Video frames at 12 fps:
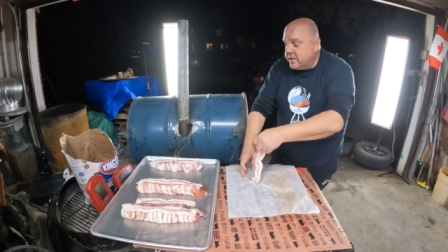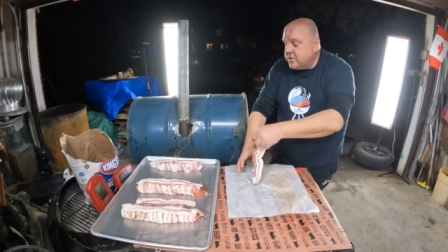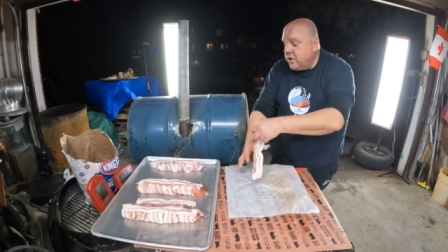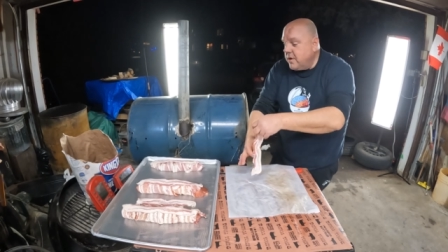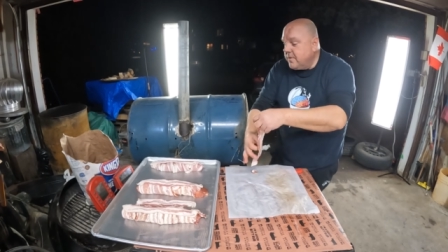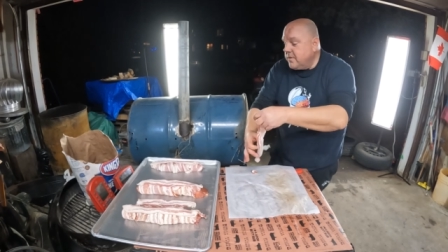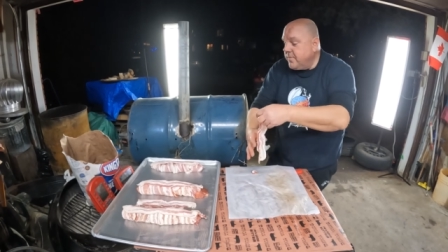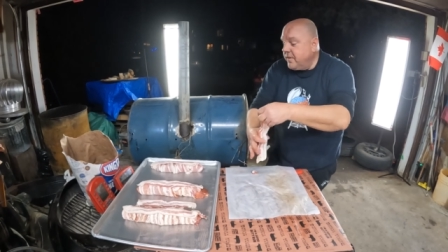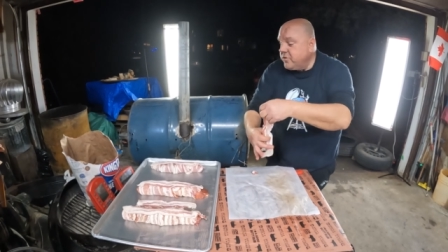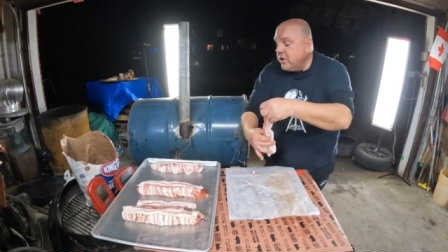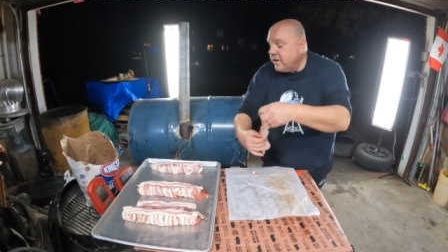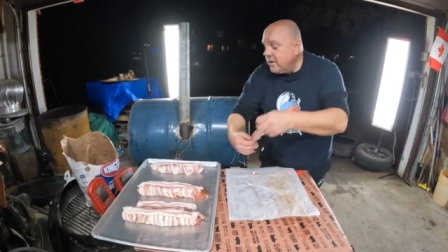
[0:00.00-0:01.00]
you the story about the
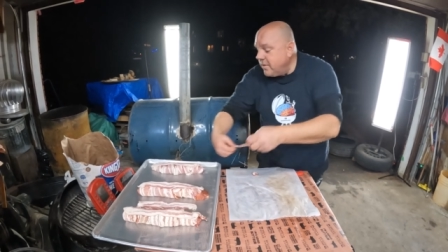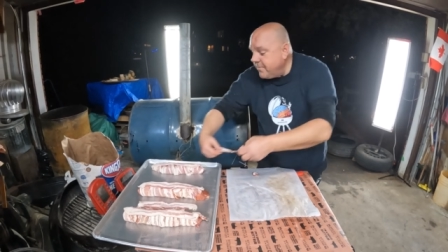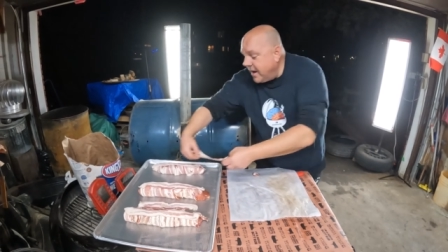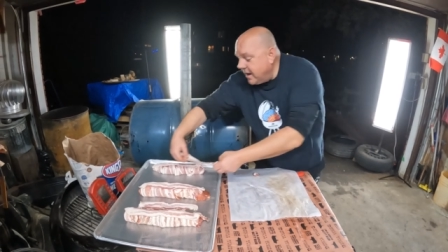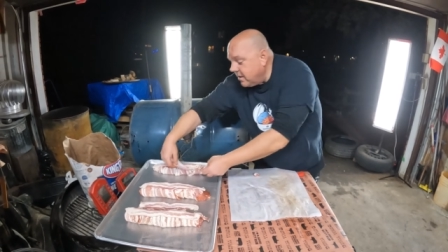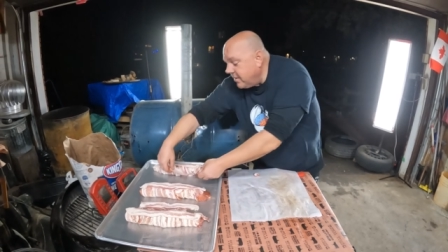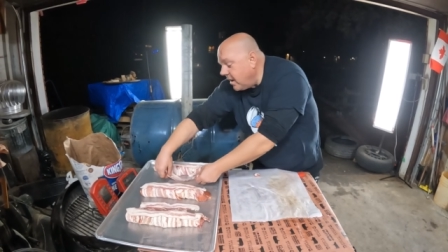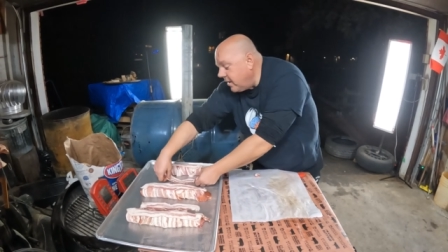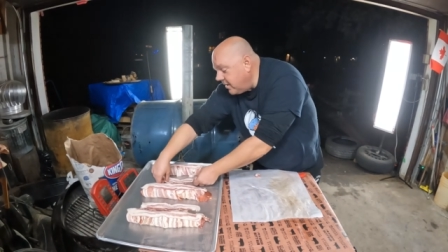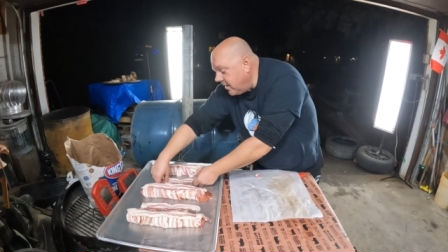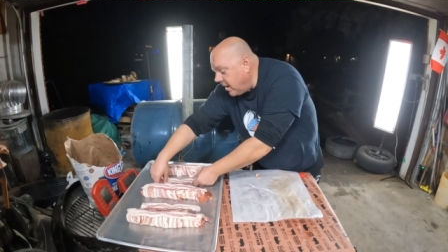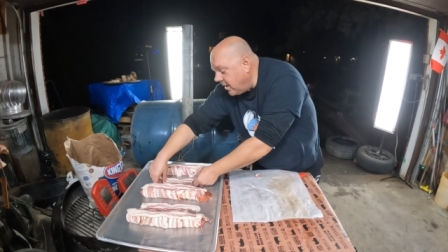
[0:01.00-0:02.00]
beef jerky that we made in
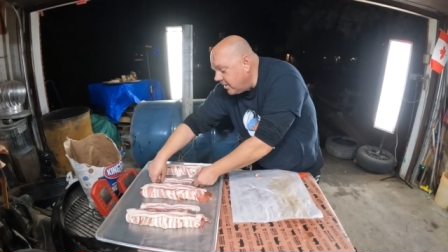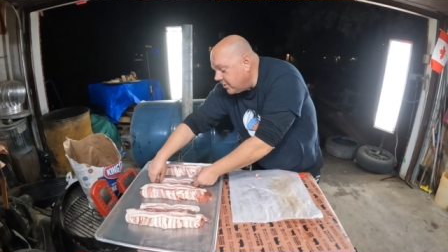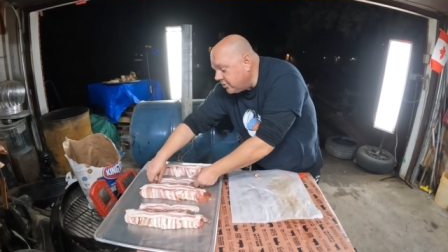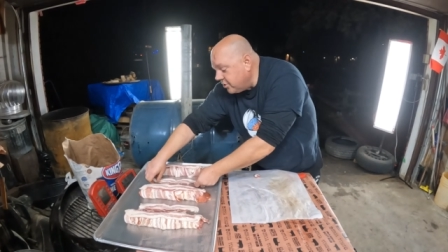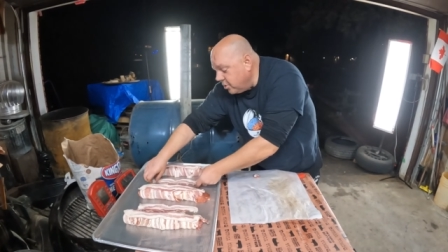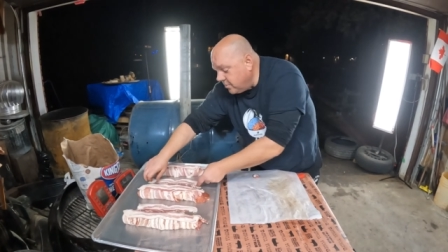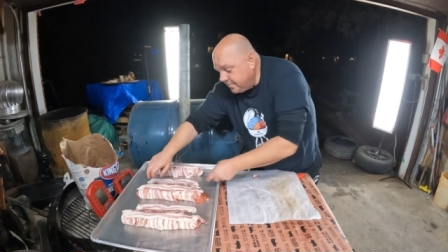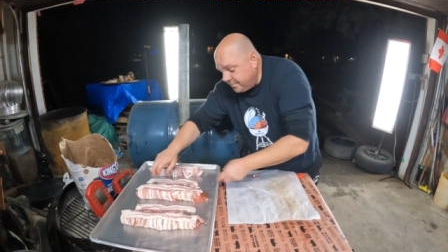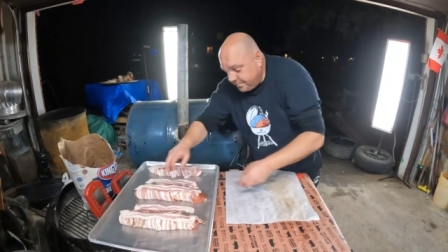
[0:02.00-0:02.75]
the other shoot.